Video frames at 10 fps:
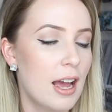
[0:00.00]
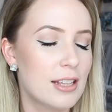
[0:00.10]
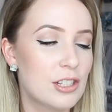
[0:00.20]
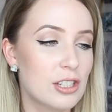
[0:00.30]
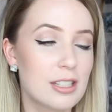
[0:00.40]

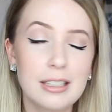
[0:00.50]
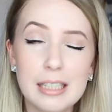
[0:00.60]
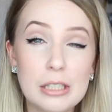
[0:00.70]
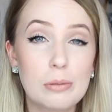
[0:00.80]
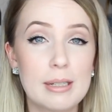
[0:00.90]
is just a
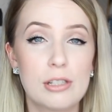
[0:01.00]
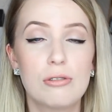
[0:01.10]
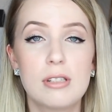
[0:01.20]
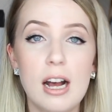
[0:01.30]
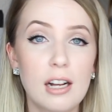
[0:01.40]
little bit
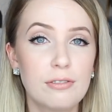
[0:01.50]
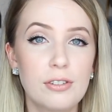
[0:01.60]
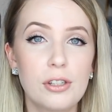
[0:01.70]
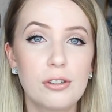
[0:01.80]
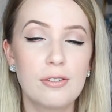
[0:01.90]
too dark
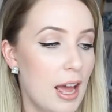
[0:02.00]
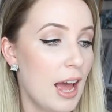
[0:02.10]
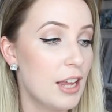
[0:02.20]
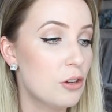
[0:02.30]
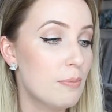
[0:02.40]
for you
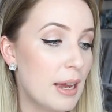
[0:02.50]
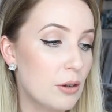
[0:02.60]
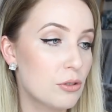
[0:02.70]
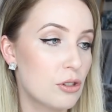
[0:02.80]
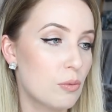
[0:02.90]
and you may
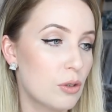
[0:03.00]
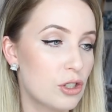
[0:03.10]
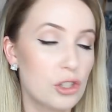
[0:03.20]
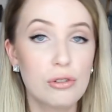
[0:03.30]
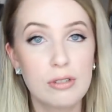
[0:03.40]
also want
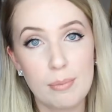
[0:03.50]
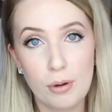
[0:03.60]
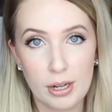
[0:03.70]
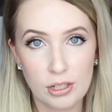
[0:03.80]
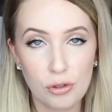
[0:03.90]
to use up
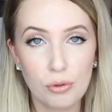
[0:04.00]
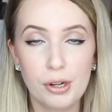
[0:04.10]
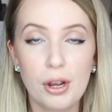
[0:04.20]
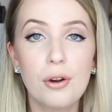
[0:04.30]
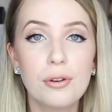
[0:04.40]
products you
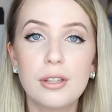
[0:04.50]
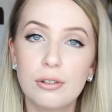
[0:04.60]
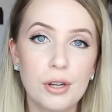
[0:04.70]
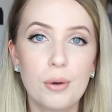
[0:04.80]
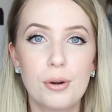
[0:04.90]
already own that you know